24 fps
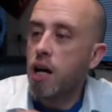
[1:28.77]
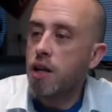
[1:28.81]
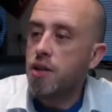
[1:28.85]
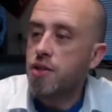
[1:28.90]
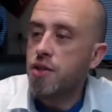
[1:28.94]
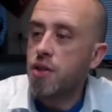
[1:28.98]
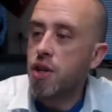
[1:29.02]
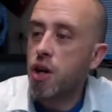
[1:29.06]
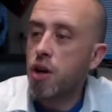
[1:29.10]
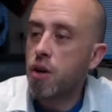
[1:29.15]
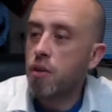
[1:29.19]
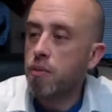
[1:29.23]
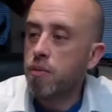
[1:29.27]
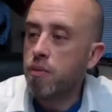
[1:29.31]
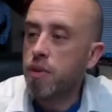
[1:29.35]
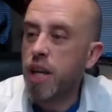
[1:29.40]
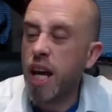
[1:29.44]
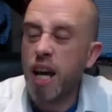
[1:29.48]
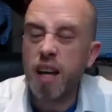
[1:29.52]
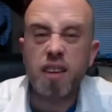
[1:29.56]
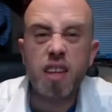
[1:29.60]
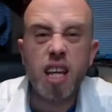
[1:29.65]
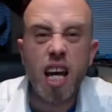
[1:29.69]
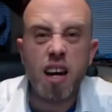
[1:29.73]
So
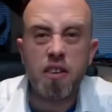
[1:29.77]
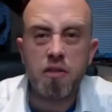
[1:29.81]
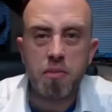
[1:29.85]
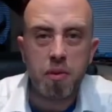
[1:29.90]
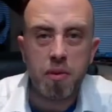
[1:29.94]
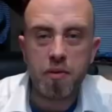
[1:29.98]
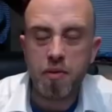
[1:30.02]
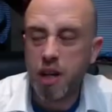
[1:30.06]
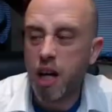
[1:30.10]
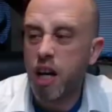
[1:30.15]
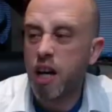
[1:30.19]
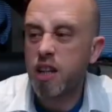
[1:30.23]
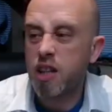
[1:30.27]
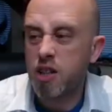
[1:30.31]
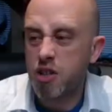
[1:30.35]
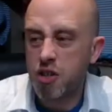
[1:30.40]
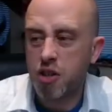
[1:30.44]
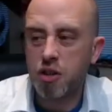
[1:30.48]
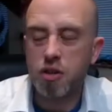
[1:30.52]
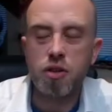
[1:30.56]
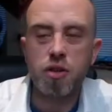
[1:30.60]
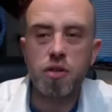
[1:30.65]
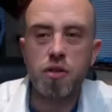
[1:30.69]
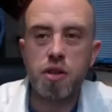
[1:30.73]
yeah, GetFPV. I'm just
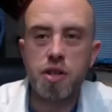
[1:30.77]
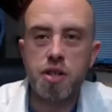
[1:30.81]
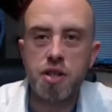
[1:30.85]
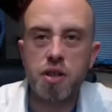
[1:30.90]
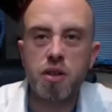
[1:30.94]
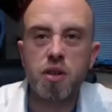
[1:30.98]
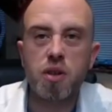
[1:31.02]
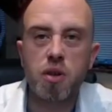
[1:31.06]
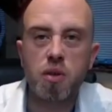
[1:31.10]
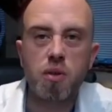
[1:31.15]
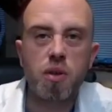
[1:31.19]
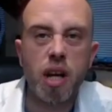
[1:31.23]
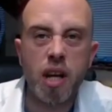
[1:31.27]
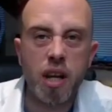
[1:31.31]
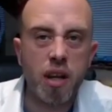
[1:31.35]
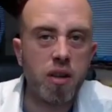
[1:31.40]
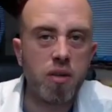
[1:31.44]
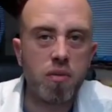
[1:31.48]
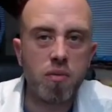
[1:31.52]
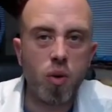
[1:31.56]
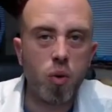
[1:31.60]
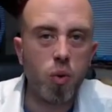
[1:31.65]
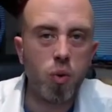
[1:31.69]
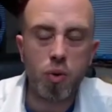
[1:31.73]
going to do these
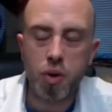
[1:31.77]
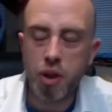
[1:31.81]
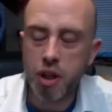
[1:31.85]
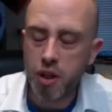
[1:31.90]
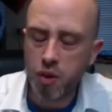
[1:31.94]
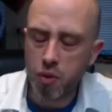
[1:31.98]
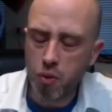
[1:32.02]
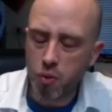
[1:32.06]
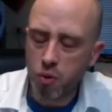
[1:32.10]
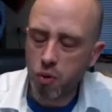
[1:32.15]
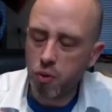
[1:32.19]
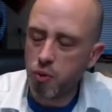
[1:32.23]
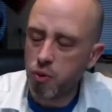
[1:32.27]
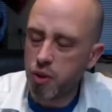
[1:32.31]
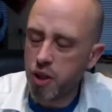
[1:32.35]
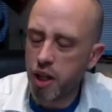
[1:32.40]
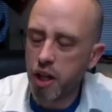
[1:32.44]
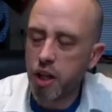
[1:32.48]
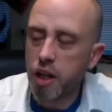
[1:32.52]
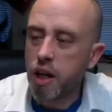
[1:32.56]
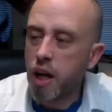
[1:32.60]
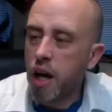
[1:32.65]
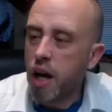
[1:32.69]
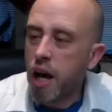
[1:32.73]
in all order.